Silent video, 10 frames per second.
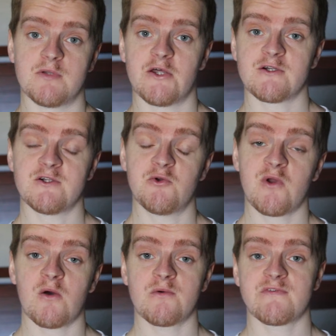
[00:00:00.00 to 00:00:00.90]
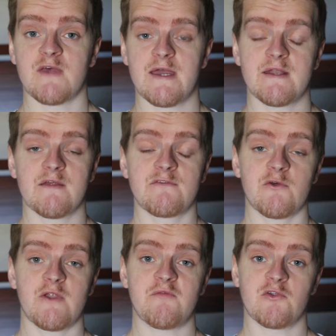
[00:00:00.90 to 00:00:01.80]
blood glucose and
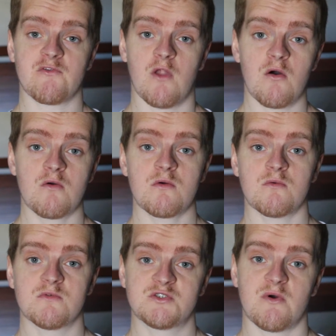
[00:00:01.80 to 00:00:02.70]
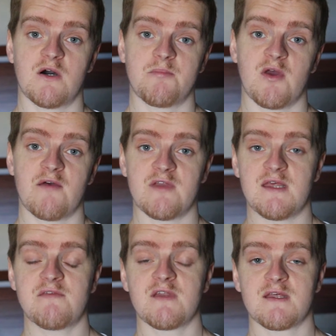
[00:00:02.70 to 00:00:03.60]
insulin levels low, which will help you have an
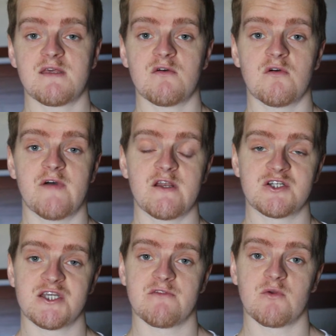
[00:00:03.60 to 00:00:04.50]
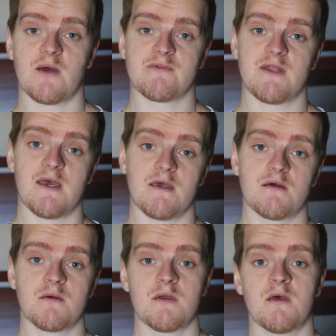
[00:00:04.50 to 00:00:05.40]
even keel of energy throughout the day.
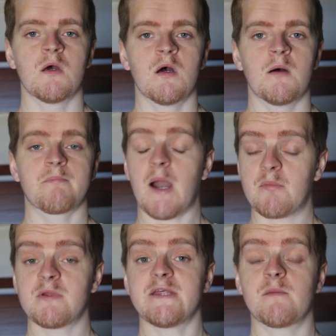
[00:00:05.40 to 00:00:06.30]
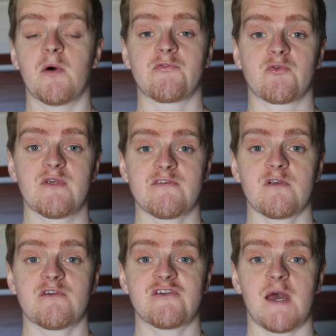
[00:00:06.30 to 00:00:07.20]
Probably the most
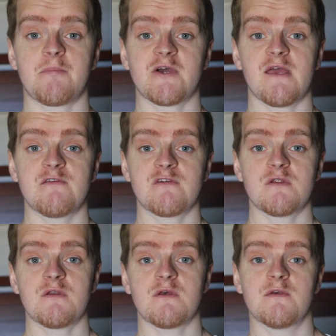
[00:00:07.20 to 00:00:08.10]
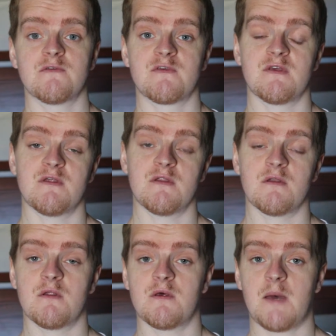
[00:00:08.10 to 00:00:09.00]
researched application is
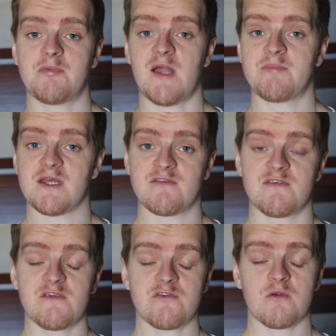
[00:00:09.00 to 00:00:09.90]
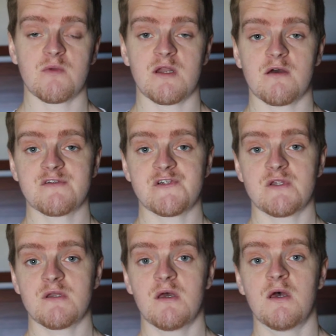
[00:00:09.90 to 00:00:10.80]
in epileptic seizure
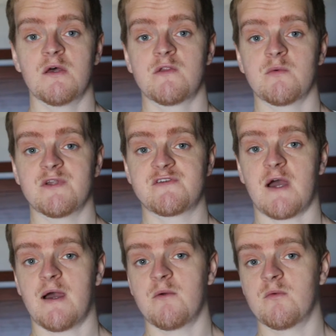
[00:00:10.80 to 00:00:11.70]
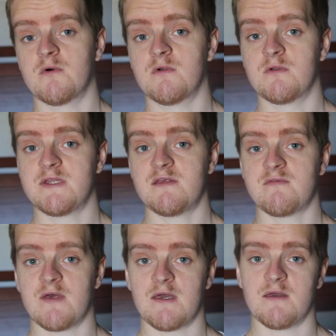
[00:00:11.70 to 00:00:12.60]
reduction, to which I will
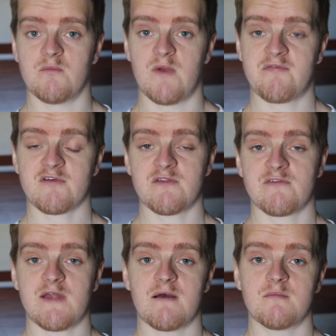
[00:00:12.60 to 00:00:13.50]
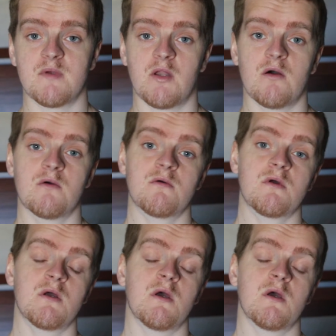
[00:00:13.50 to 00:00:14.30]
leave a reference down below